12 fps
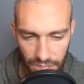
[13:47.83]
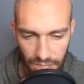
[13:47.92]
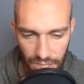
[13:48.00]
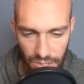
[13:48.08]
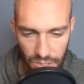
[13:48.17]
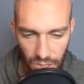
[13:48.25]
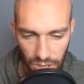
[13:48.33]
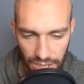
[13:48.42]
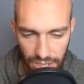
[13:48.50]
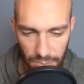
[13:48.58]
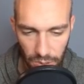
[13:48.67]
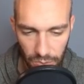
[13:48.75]
So I'm going to
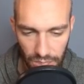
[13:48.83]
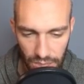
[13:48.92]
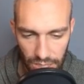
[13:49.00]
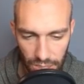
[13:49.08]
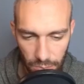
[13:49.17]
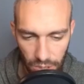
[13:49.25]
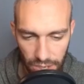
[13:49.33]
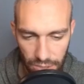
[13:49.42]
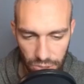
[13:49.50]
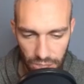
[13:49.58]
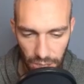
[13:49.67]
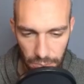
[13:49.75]
come out with a little more
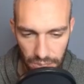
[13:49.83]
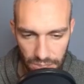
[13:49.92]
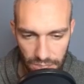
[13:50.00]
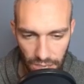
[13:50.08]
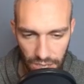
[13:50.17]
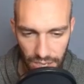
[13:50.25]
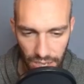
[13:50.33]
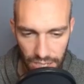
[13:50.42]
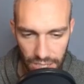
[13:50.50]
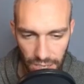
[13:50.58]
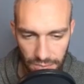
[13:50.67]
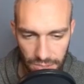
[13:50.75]
energy. That being said, not
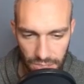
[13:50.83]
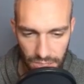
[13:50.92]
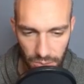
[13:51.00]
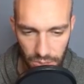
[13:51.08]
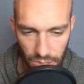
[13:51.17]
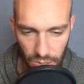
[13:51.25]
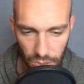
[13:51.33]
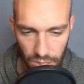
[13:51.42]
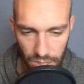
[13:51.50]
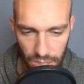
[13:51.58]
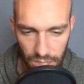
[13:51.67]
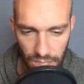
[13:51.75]
enough to deal with the
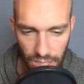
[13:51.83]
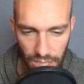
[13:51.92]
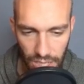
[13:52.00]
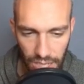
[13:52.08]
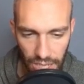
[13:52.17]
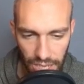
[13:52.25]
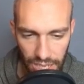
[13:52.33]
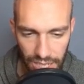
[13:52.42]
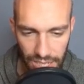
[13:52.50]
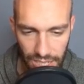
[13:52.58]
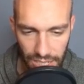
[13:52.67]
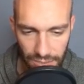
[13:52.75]
Golurk.
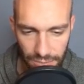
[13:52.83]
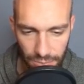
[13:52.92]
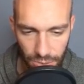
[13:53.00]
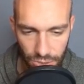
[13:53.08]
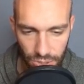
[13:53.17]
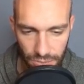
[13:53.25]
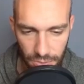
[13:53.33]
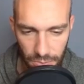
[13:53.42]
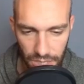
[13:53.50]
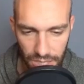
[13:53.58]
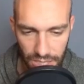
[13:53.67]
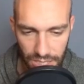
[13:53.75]
And unfortunately for
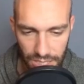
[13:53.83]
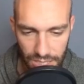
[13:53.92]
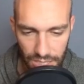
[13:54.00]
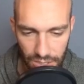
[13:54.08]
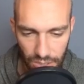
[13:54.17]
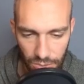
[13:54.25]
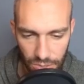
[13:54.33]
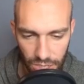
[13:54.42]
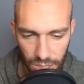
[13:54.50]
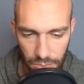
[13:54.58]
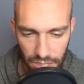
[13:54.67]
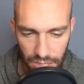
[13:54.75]
me, it is their own
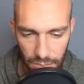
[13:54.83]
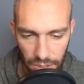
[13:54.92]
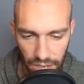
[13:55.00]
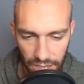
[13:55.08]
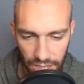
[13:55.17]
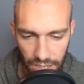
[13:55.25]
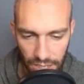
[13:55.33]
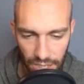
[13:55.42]
Carbink in the back.